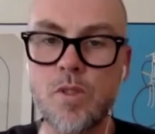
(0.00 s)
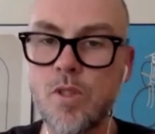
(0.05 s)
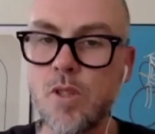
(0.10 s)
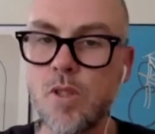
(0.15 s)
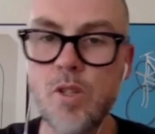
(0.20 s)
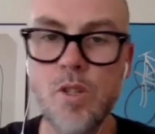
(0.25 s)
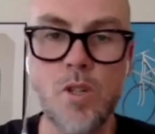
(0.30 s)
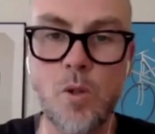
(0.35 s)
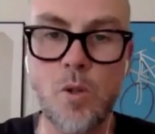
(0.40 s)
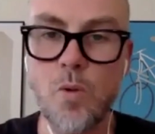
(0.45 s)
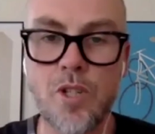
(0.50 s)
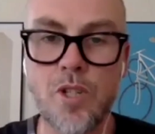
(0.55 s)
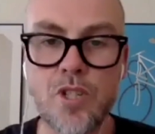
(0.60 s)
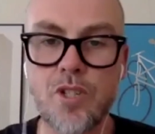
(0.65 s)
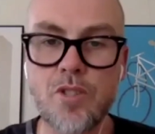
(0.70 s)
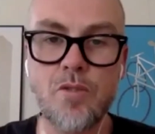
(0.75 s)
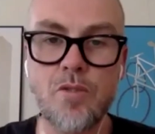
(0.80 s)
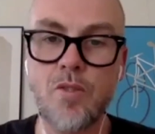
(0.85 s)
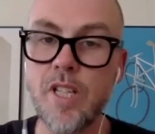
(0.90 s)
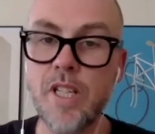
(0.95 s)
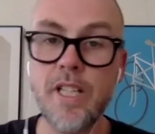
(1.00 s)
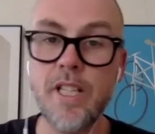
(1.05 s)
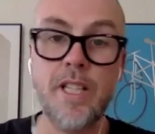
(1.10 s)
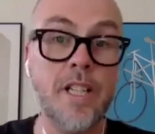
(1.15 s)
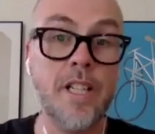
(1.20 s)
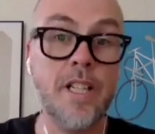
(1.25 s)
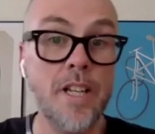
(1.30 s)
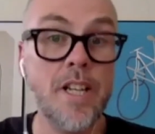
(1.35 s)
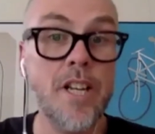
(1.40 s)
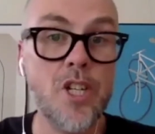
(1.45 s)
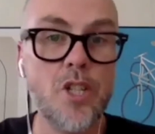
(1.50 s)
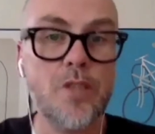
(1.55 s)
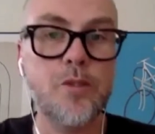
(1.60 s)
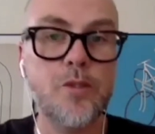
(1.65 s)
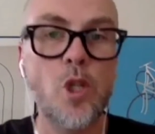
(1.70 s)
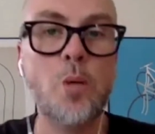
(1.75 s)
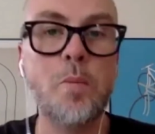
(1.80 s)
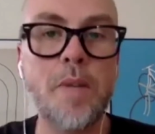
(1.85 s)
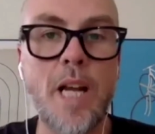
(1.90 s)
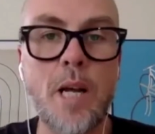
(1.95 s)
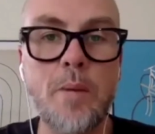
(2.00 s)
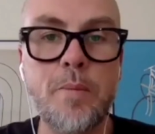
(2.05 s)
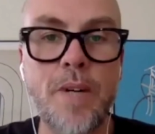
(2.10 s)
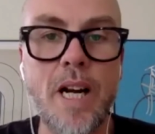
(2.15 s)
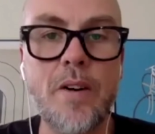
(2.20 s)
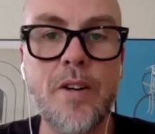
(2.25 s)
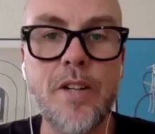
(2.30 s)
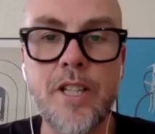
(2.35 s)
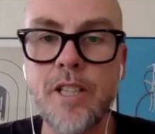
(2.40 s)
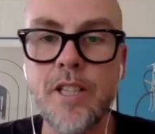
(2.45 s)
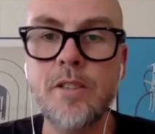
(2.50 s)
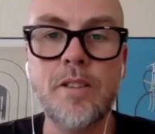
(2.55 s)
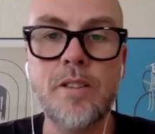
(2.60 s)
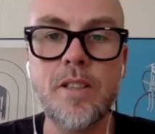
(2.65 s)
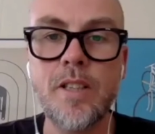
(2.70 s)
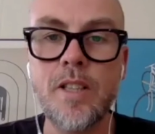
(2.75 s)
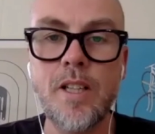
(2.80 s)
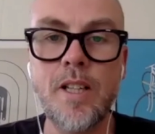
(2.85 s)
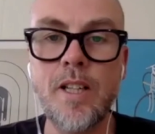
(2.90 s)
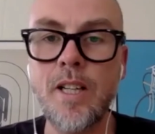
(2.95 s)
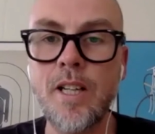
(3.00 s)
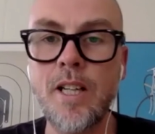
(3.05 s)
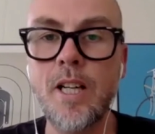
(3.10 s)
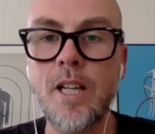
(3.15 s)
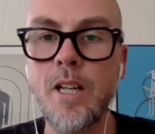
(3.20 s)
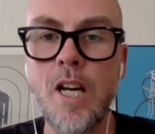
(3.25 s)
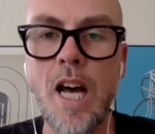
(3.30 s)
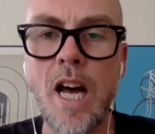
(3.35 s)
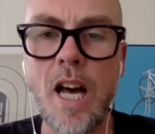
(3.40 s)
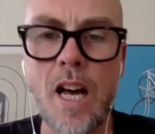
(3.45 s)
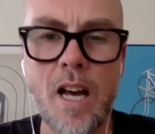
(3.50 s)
who is he's a former librarian a